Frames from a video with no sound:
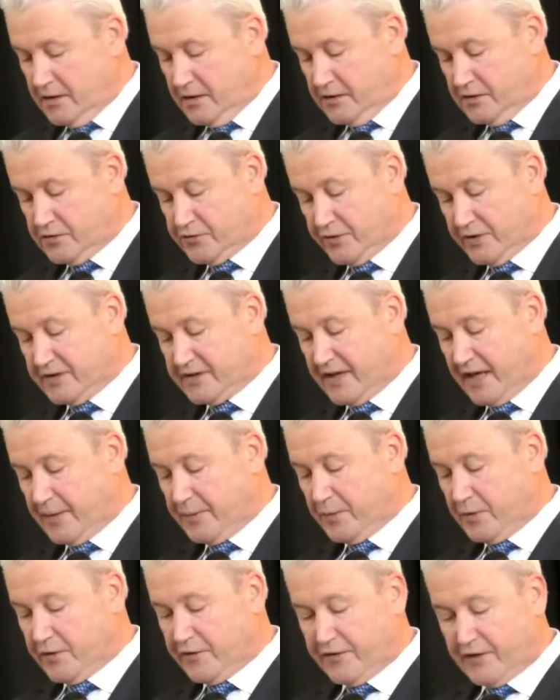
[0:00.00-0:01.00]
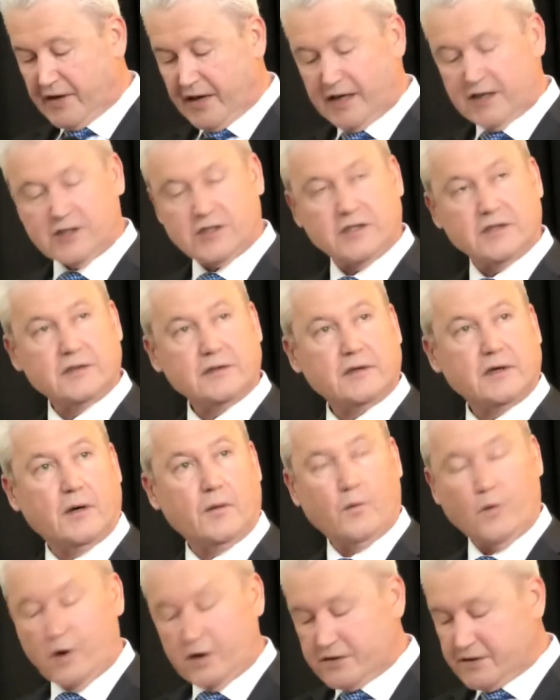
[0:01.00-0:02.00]
streetscape beautification
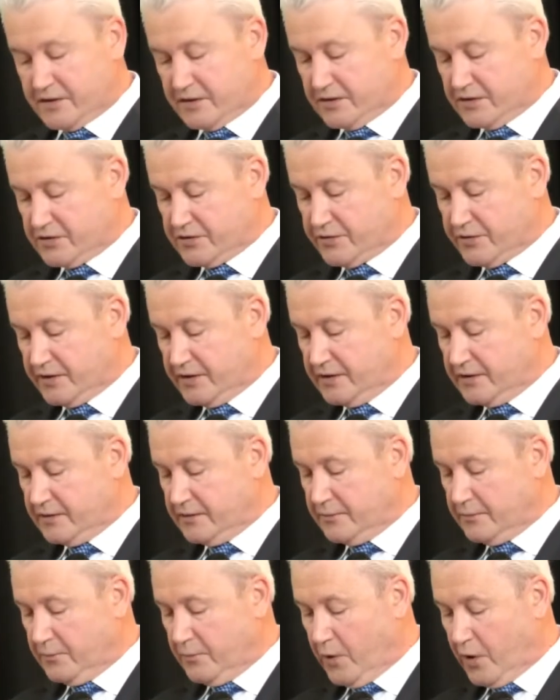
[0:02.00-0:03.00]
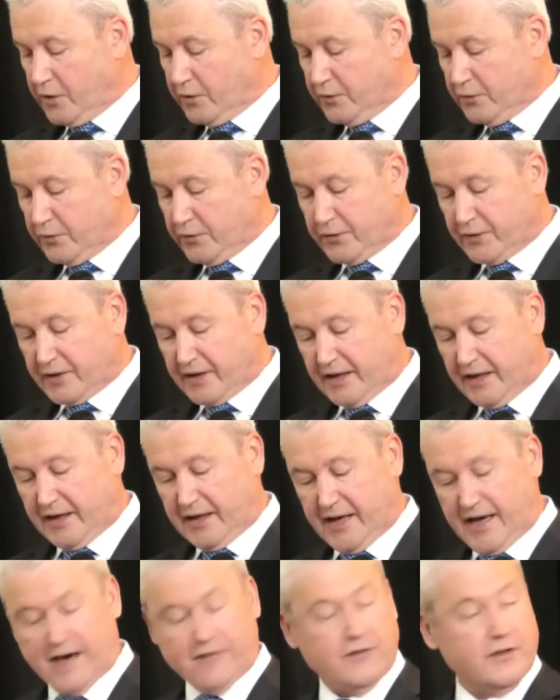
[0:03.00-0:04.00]
on Washington Street, Martin Luther
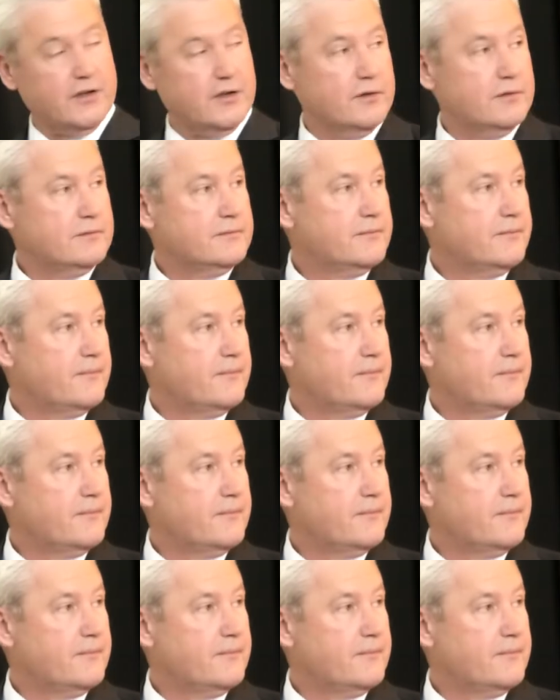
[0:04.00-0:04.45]
King Avenue,